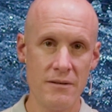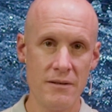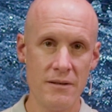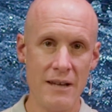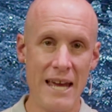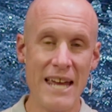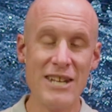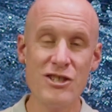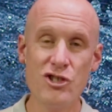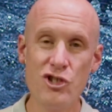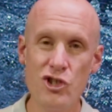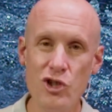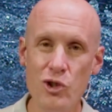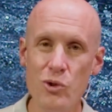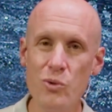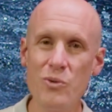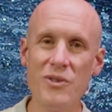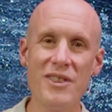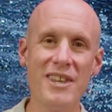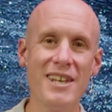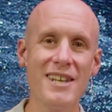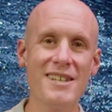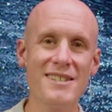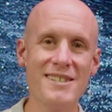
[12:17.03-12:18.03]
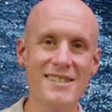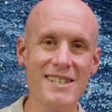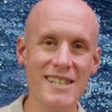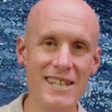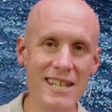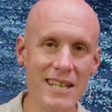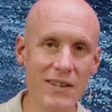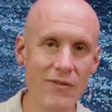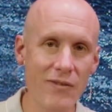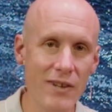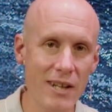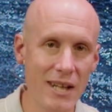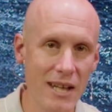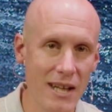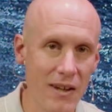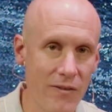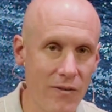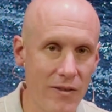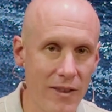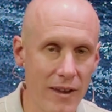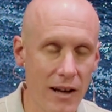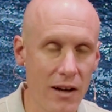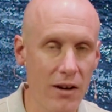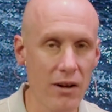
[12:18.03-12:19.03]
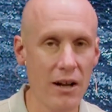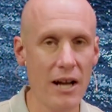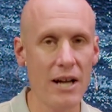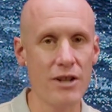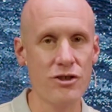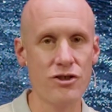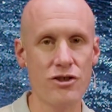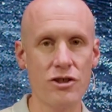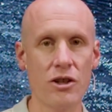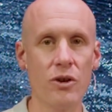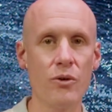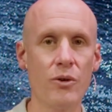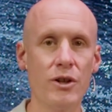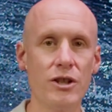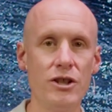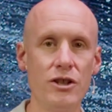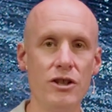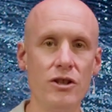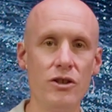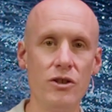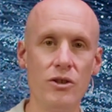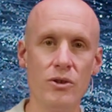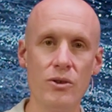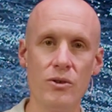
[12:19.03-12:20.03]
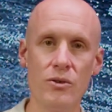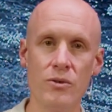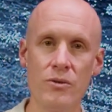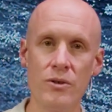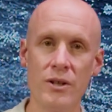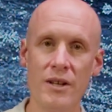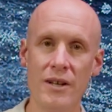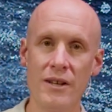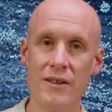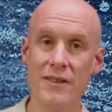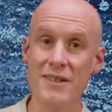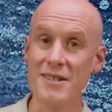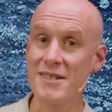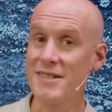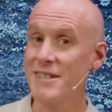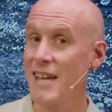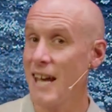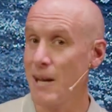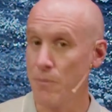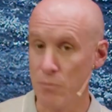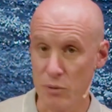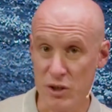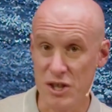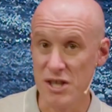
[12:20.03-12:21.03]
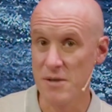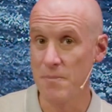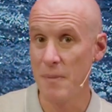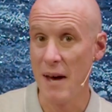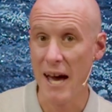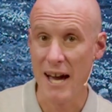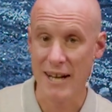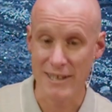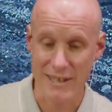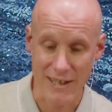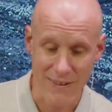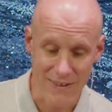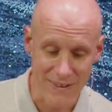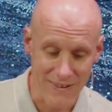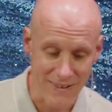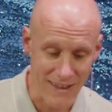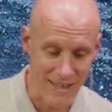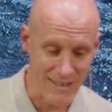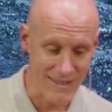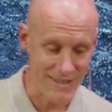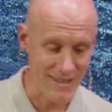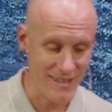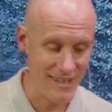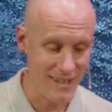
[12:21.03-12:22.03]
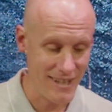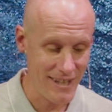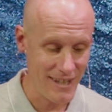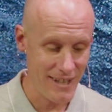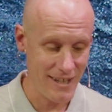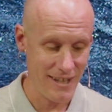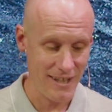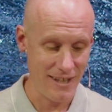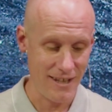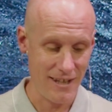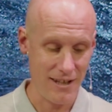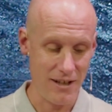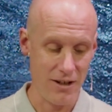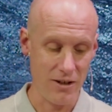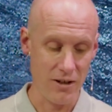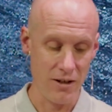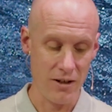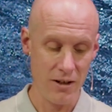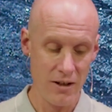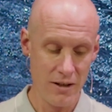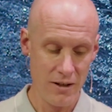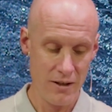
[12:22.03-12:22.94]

And do this even if they're not showing you the same respect. I think that's key here.